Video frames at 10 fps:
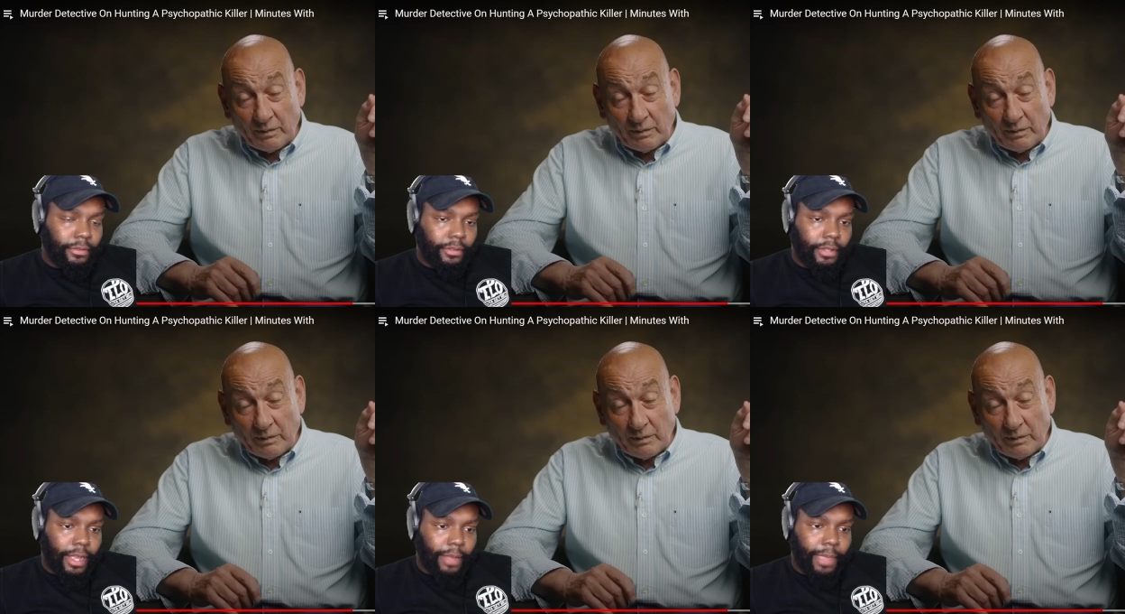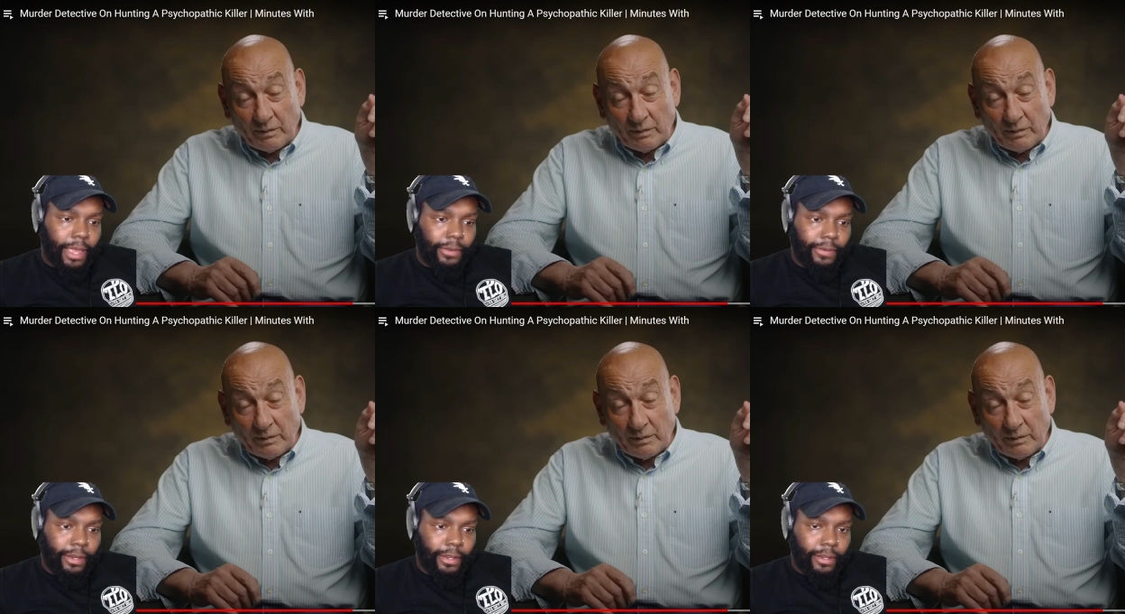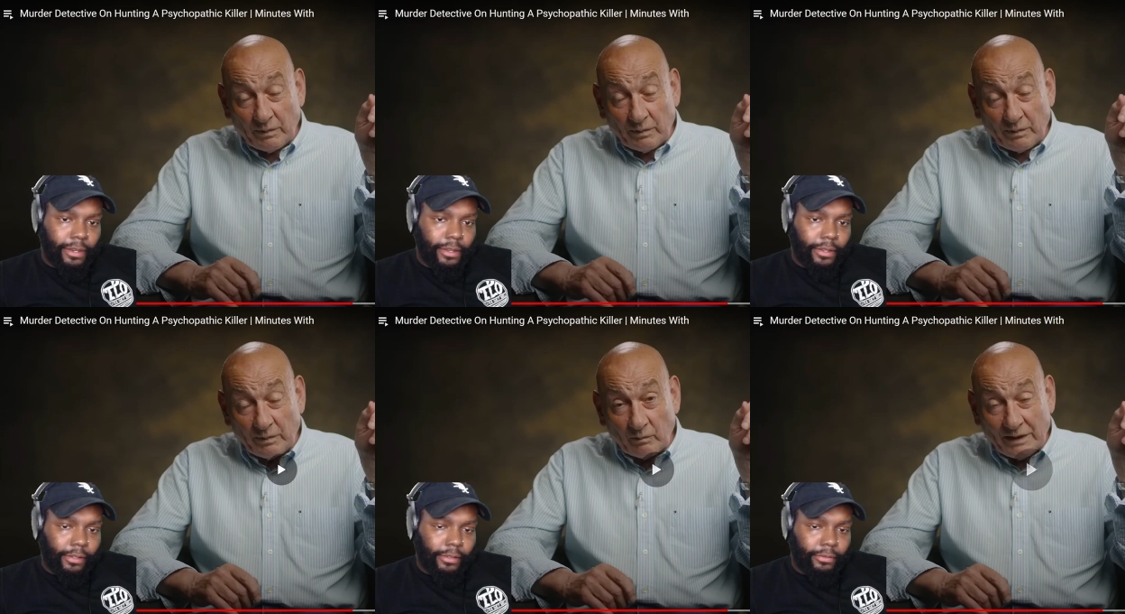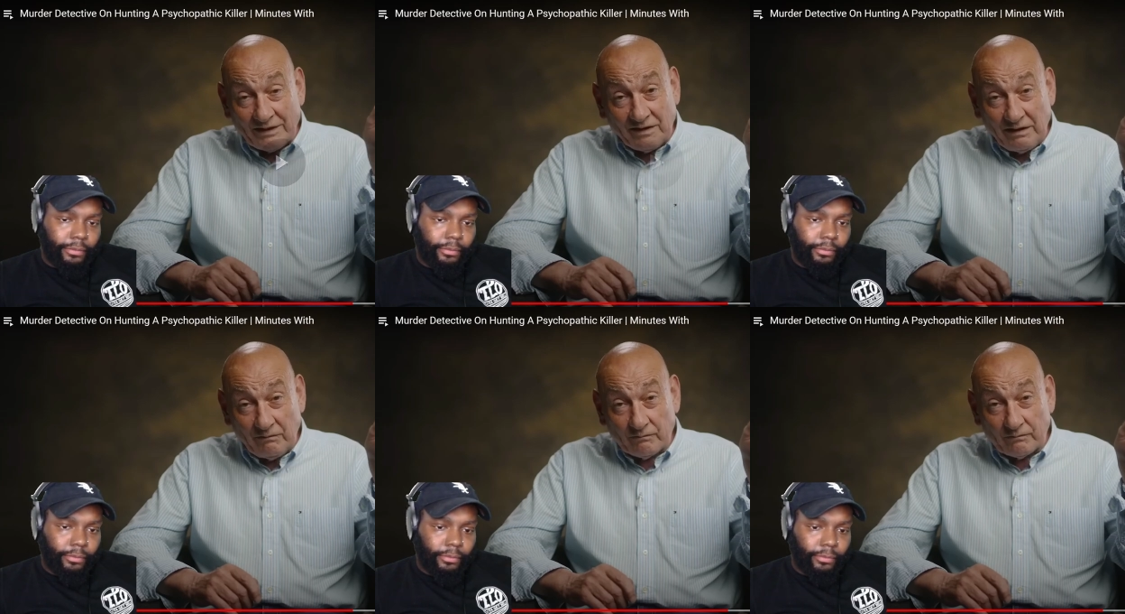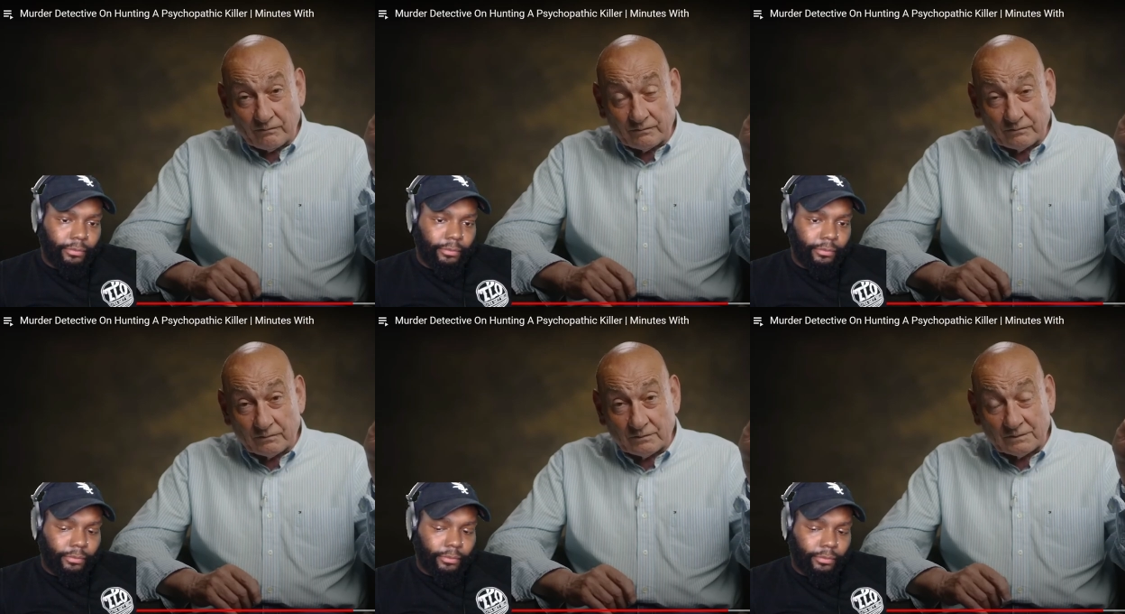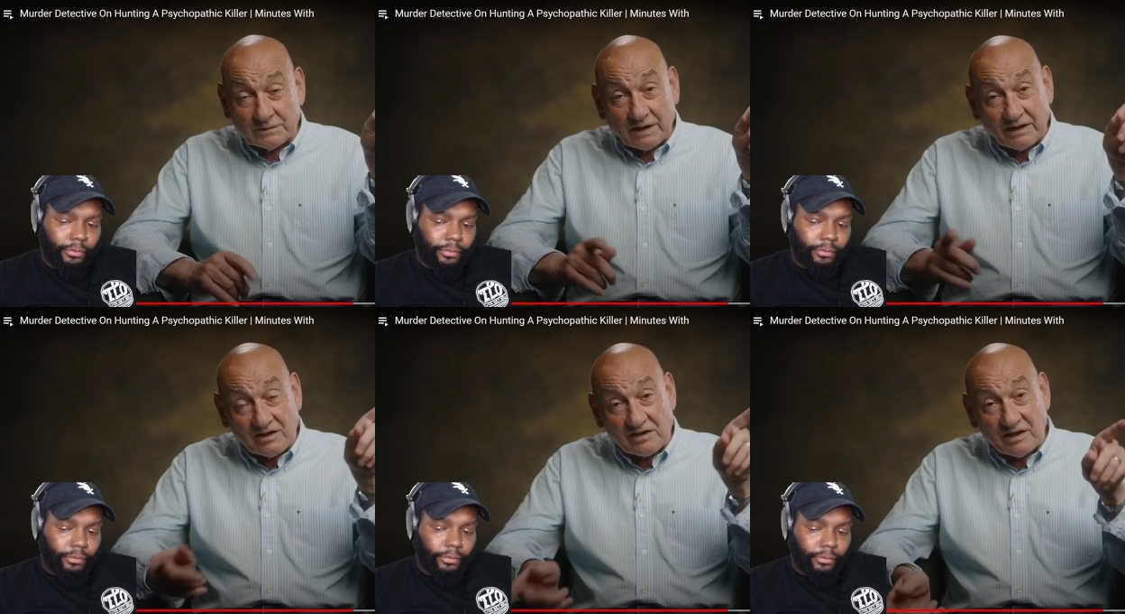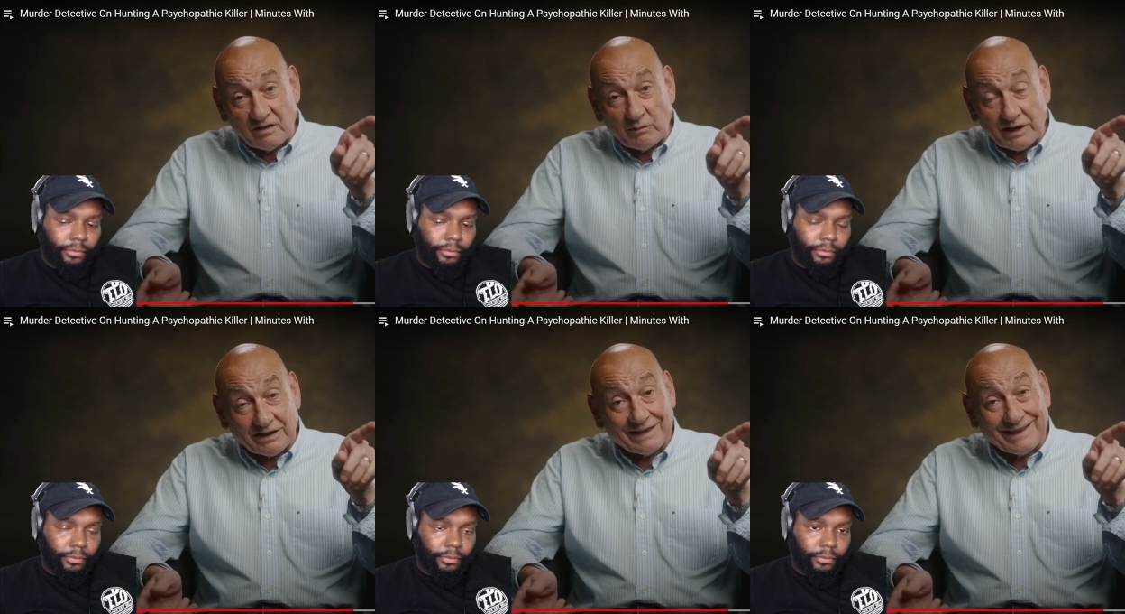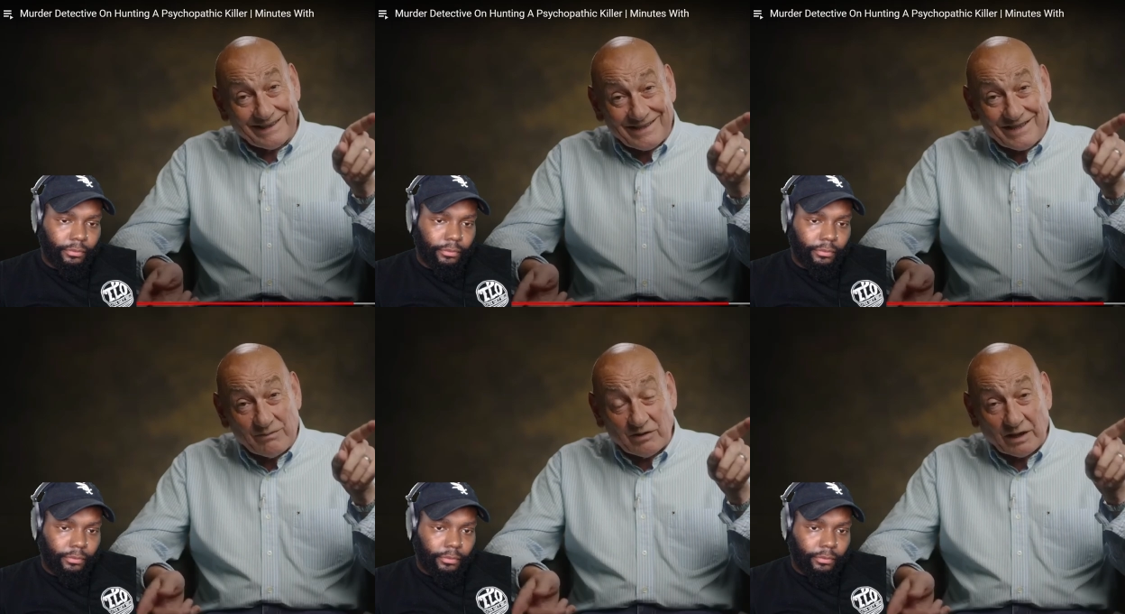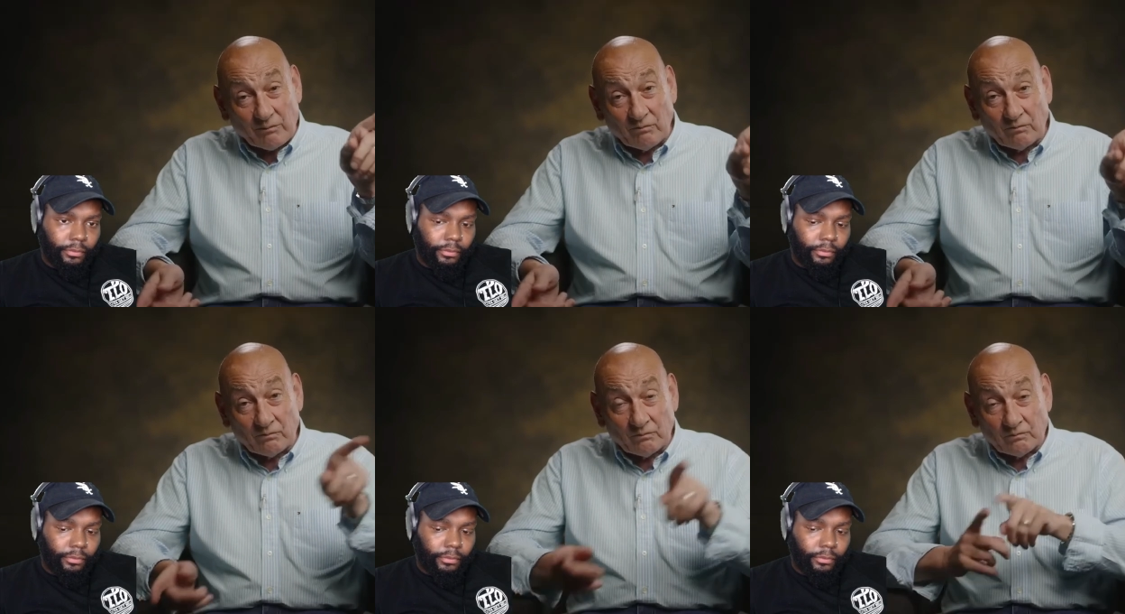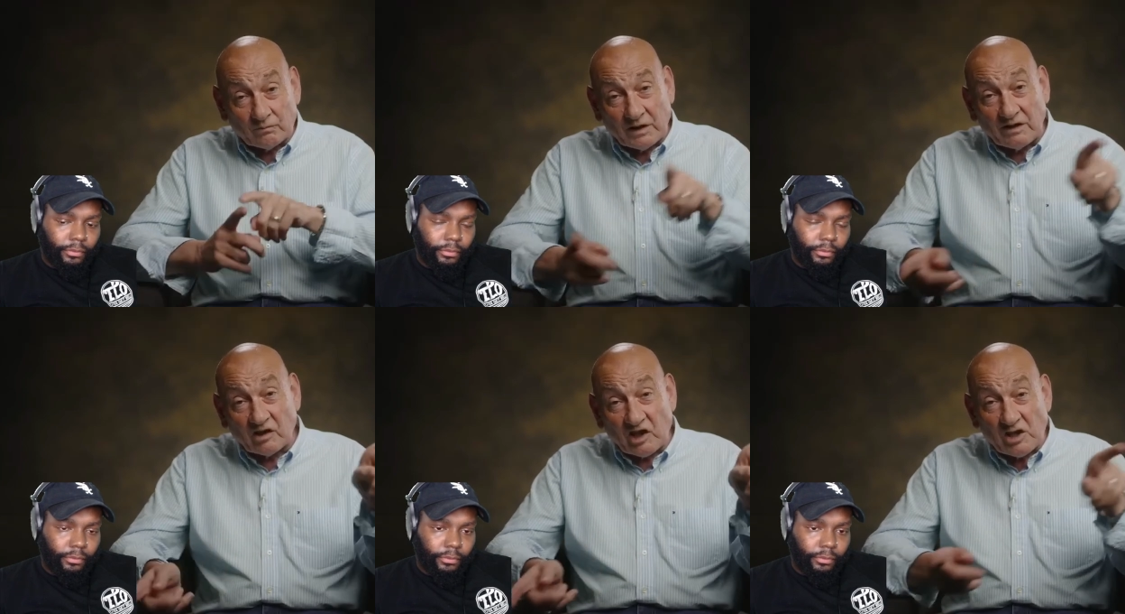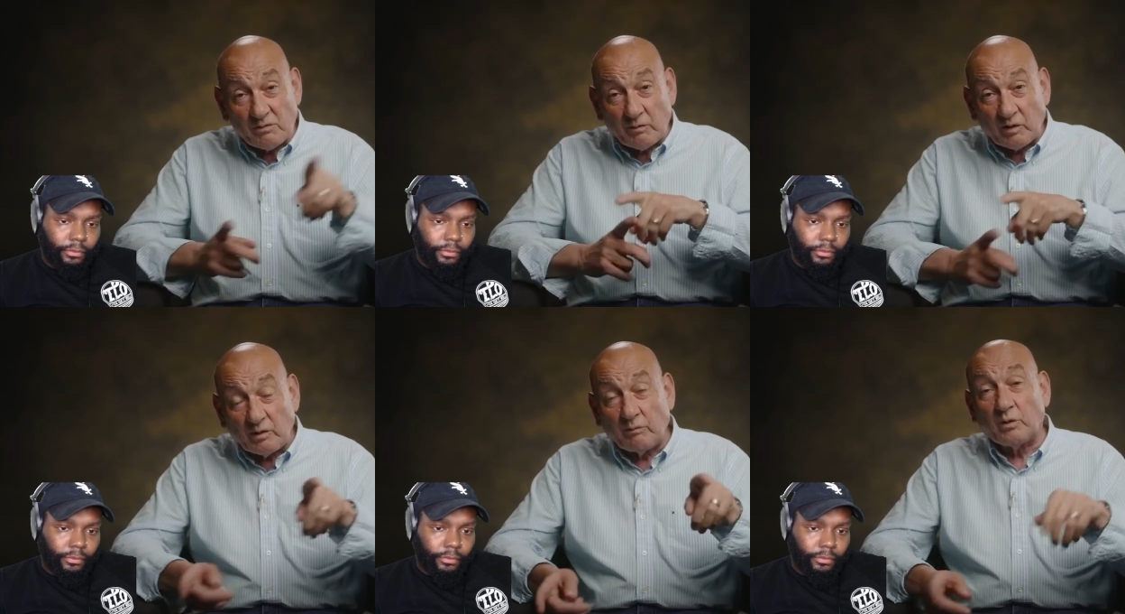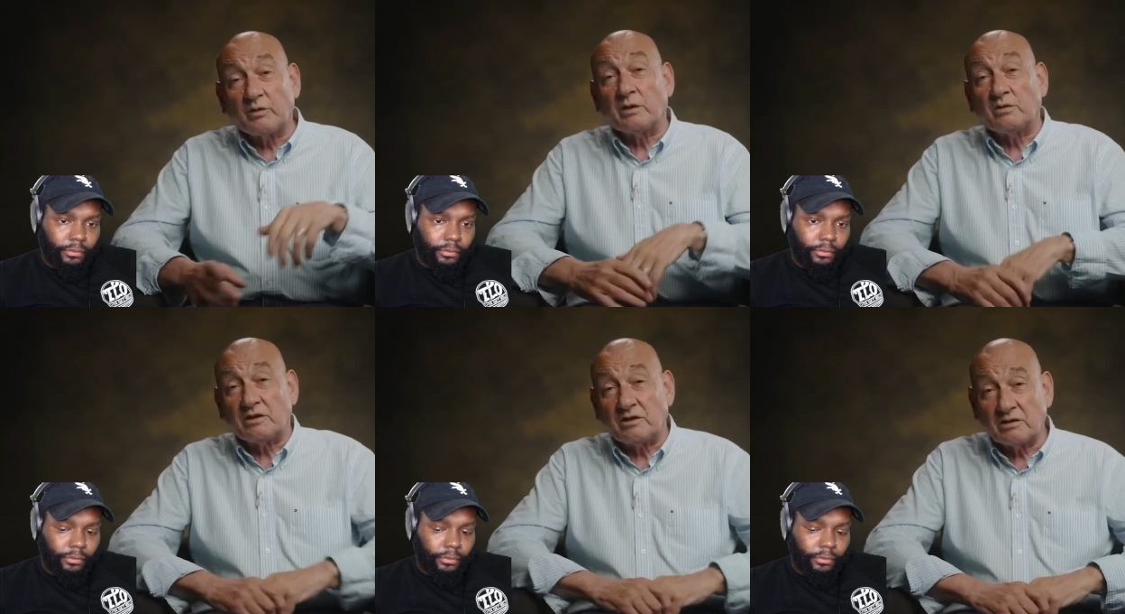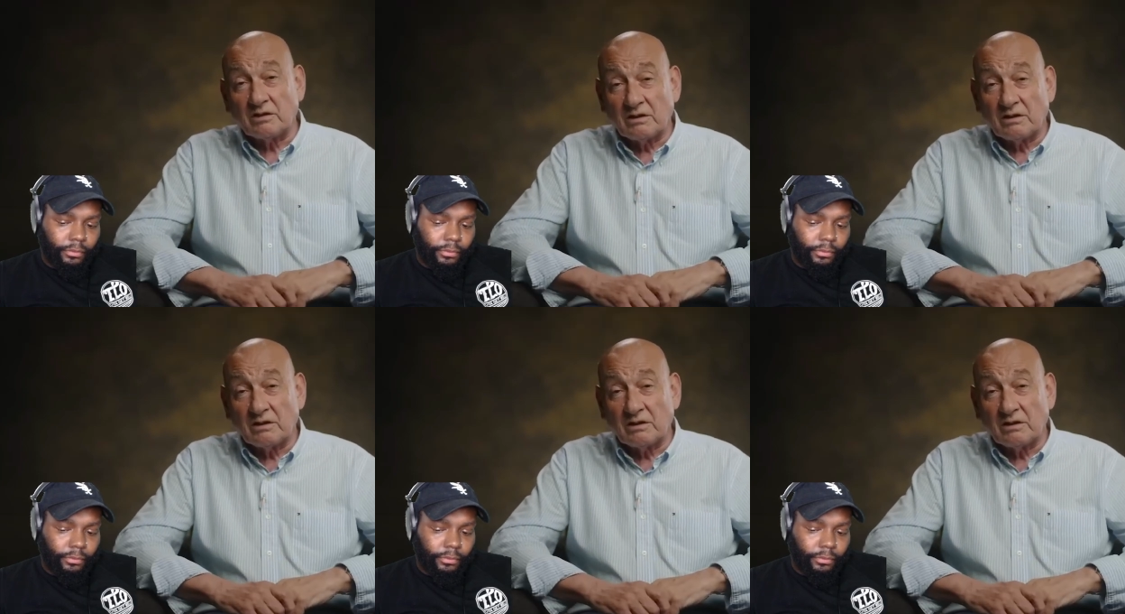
Speaker 1: Like I'm not doing it.
Speaker 2: Bathgate and he stayed in Margate at the same time. We had an arrangement between both houses.